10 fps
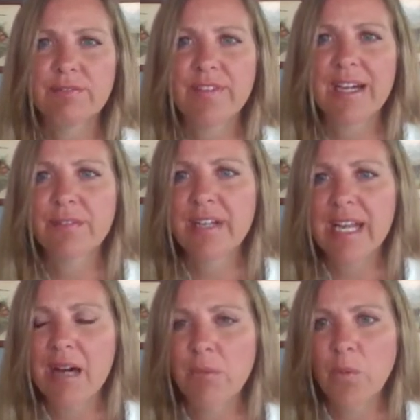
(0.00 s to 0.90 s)
found
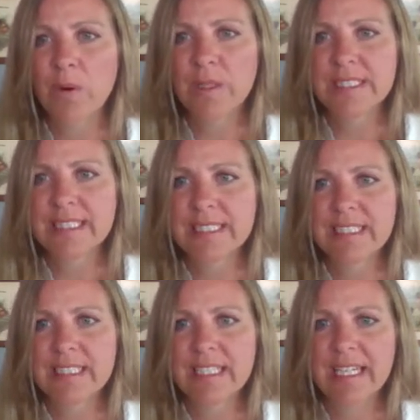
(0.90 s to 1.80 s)
not warranted
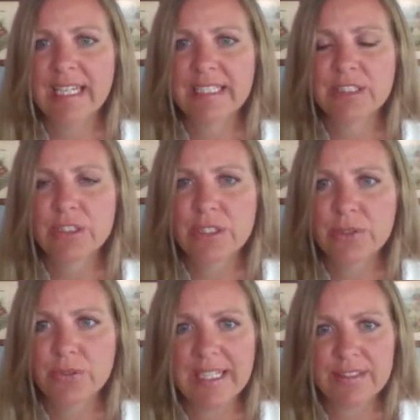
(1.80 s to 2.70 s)
in
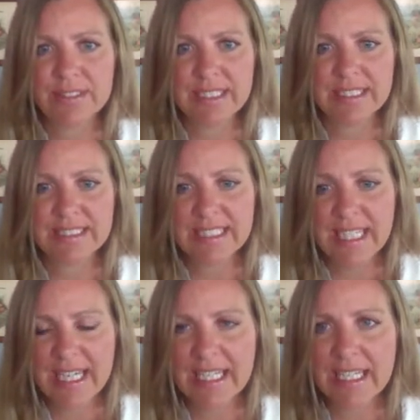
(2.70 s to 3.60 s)

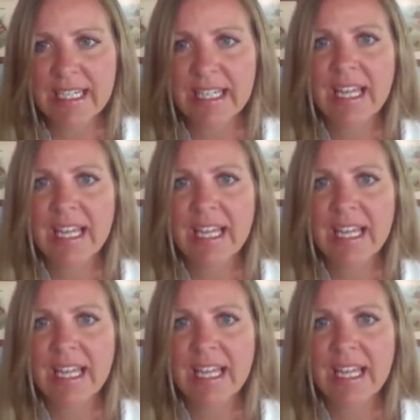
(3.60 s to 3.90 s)
2010